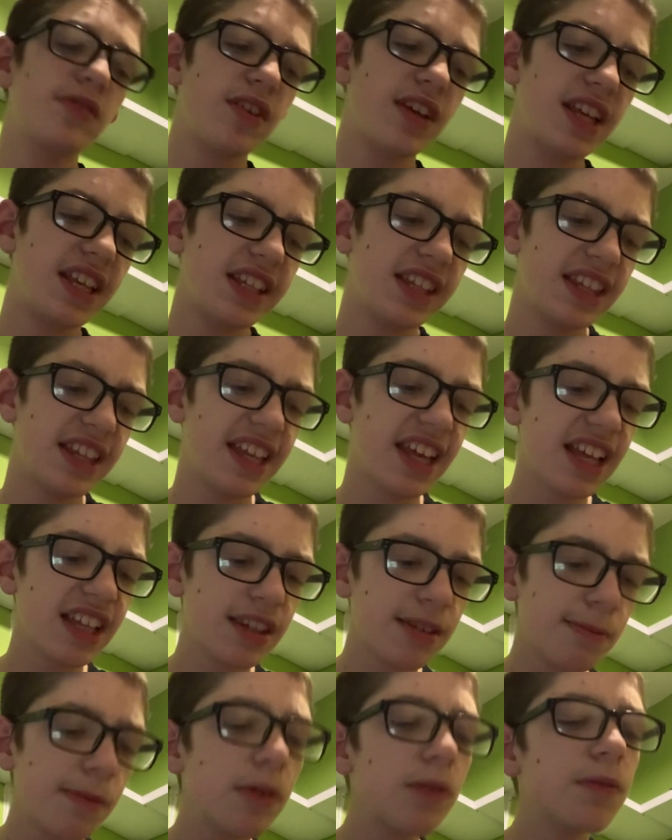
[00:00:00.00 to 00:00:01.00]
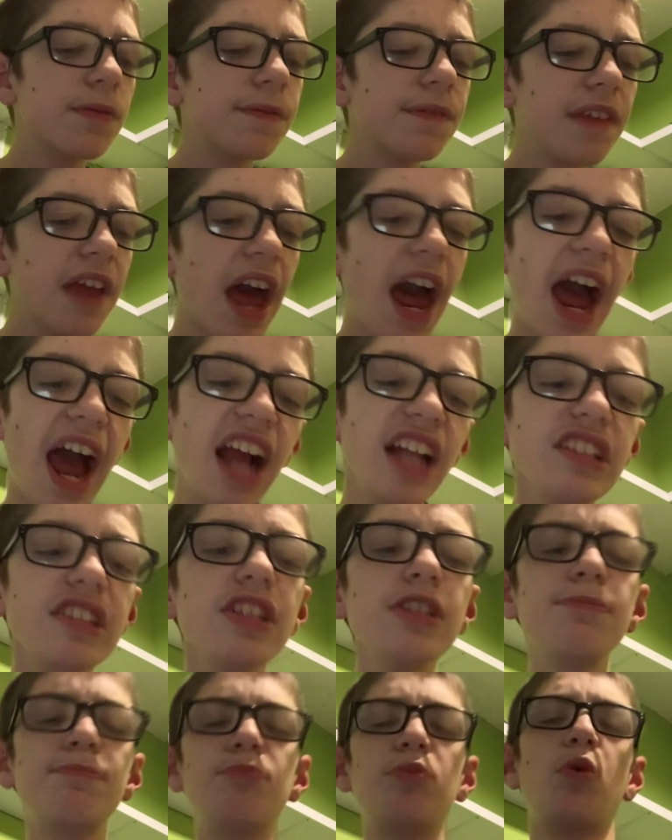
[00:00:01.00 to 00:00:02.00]
are easily guessable, I'm
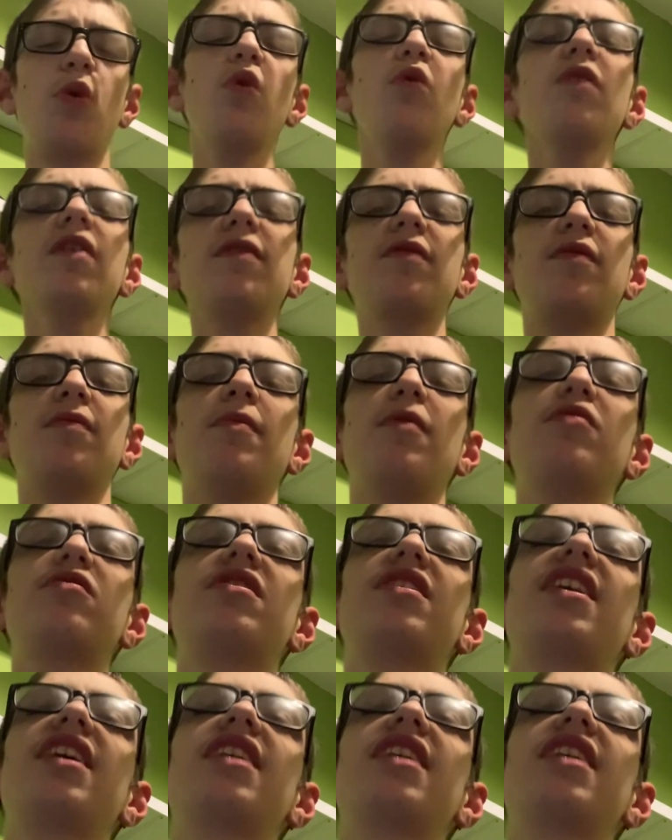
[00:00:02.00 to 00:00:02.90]
just boring for most of the